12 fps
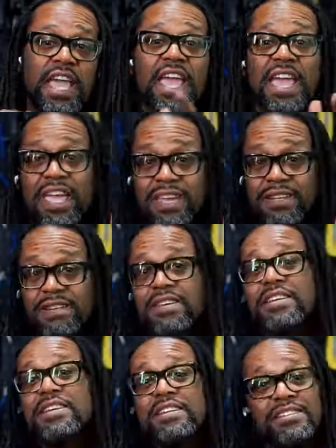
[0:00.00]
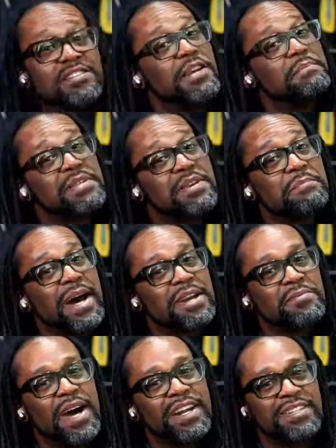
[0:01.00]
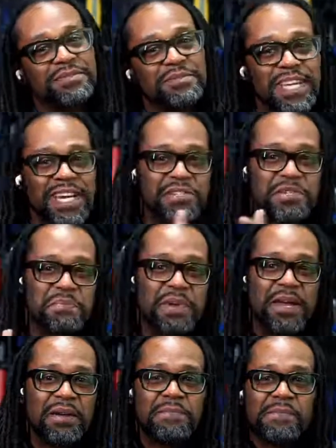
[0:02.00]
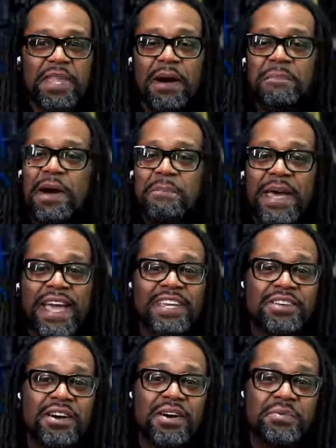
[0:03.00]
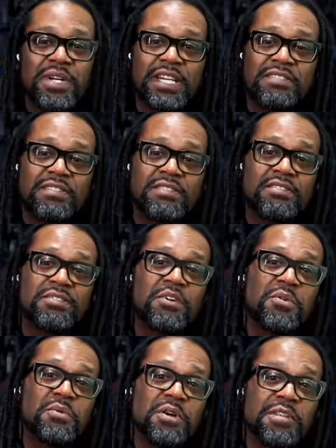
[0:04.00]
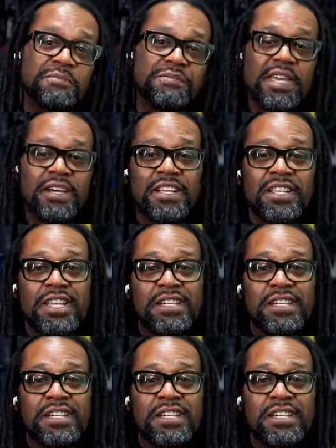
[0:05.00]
And Chip is a bike rider. We actually met up on Mackinac when I did the slow roll up there.